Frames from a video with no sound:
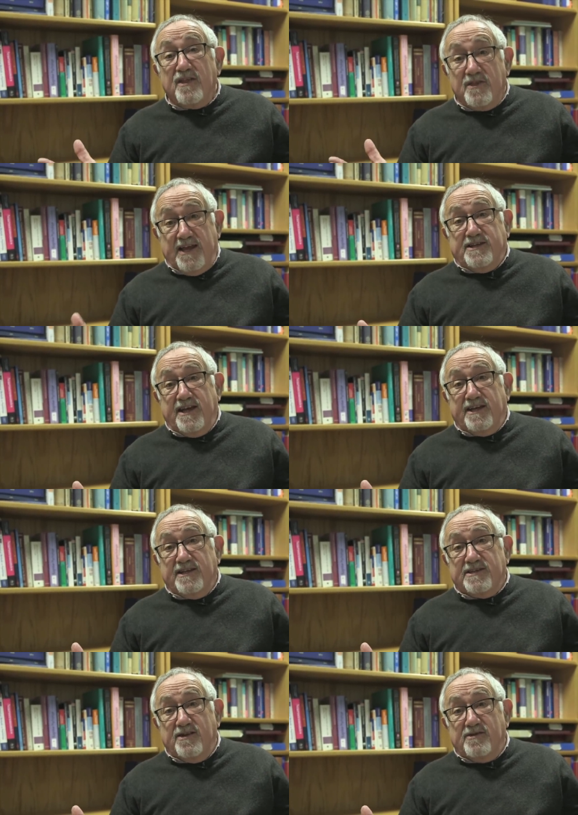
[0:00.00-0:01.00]
they take
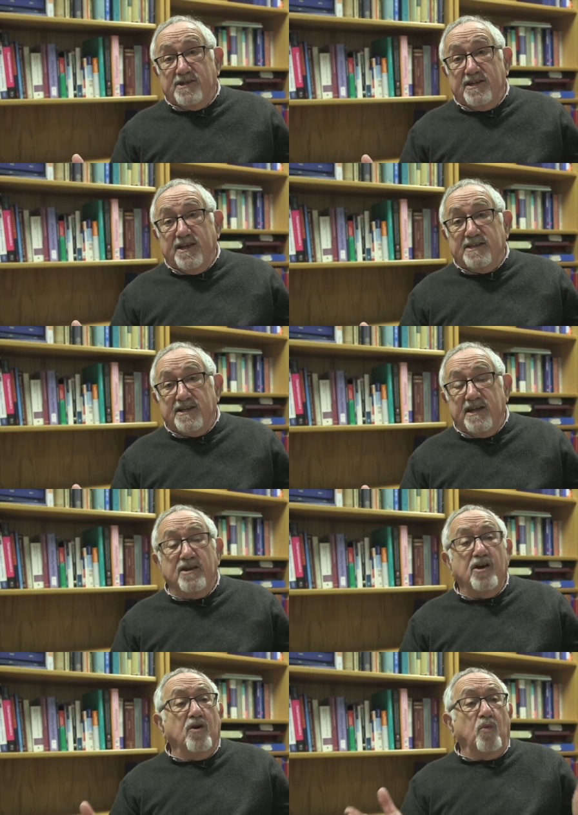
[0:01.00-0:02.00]
it seriously. They
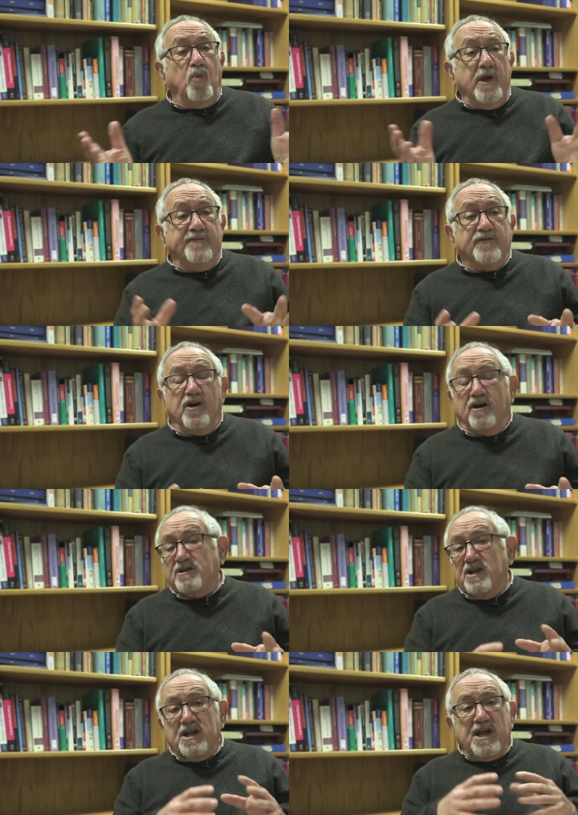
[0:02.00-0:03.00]
say, we've got
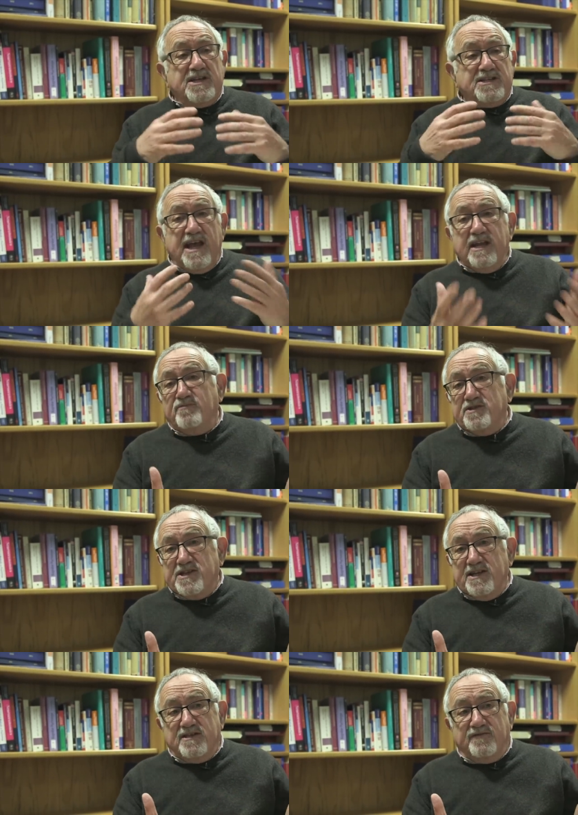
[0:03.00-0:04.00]

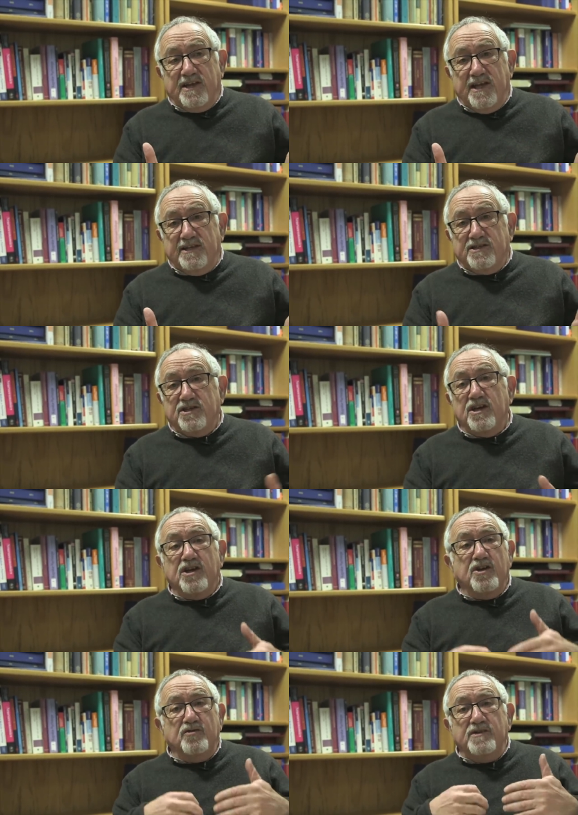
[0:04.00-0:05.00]
10% of kids
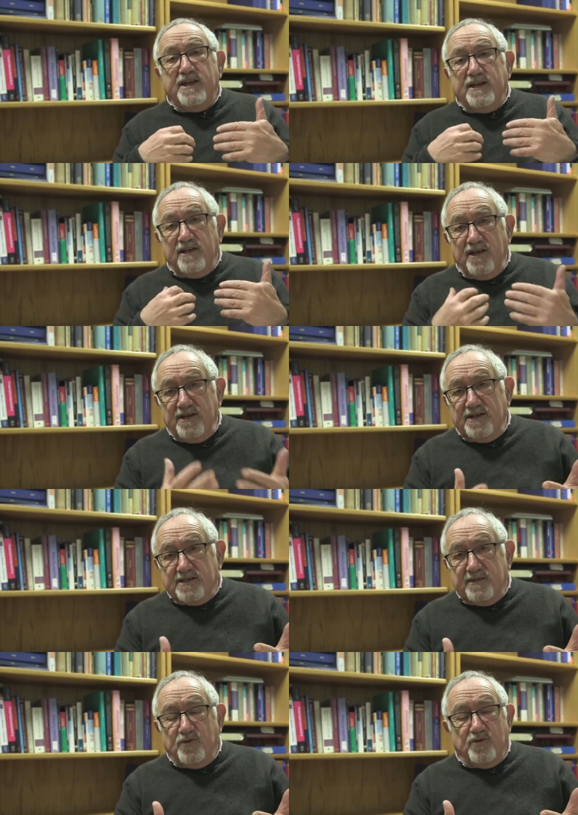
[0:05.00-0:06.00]
who need learning
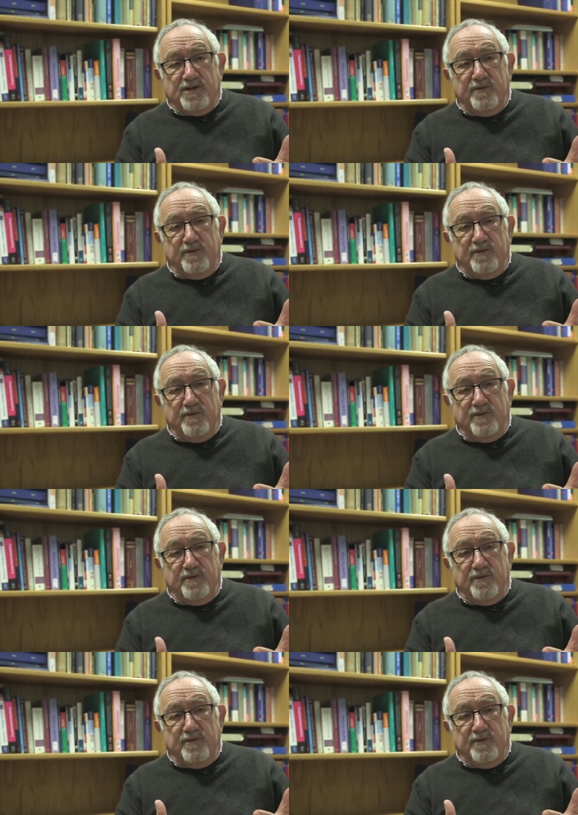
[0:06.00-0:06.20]
support